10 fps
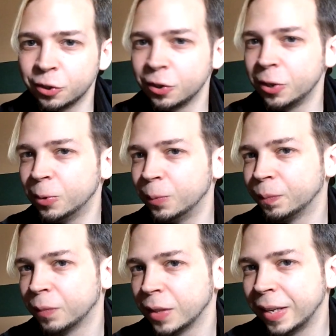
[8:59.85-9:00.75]
So
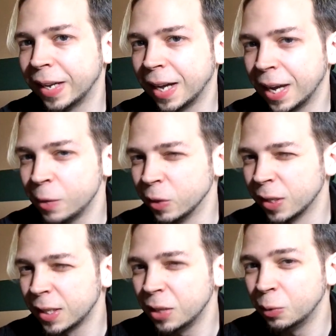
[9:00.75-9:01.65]
yeah, I will
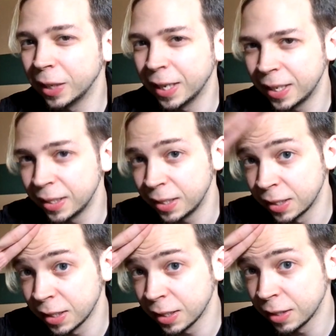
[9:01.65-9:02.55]
see you
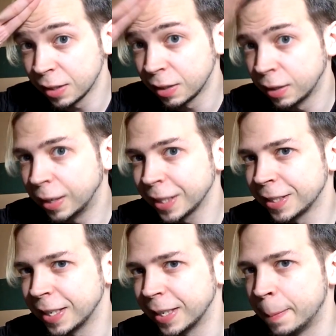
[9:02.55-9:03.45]
guys
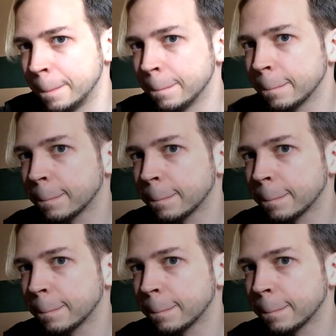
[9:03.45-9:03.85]
next time.